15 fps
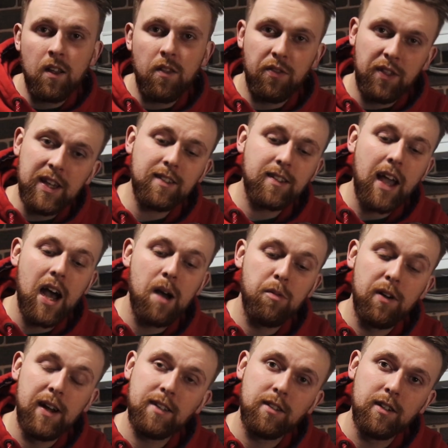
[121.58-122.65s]
These
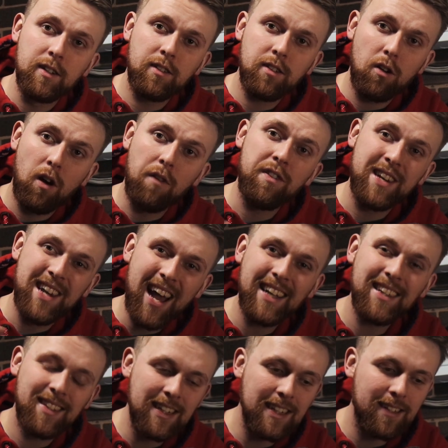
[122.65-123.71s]
carburetors are off a
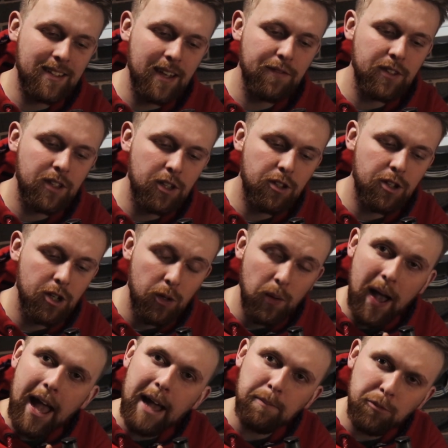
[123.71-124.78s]
1972
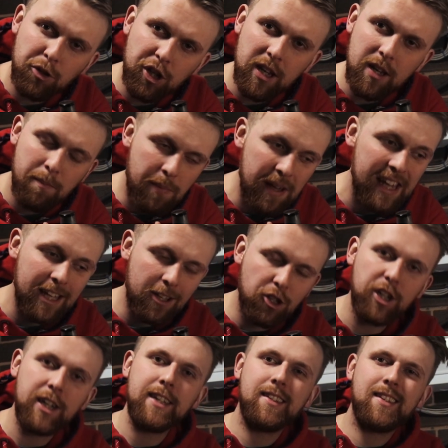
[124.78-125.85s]
MGB
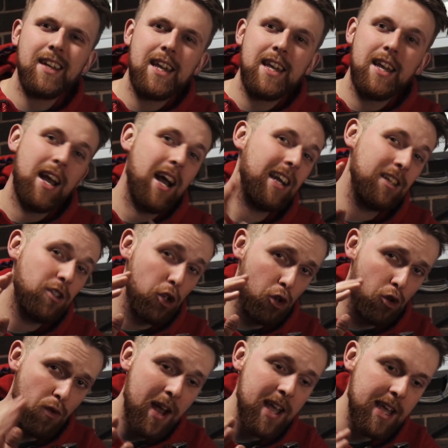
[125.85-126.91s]
GT, and it's a
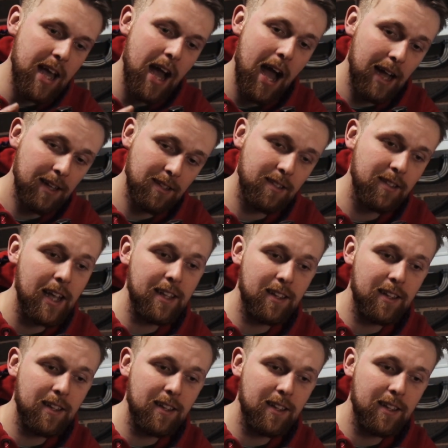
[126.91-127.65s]
great car to say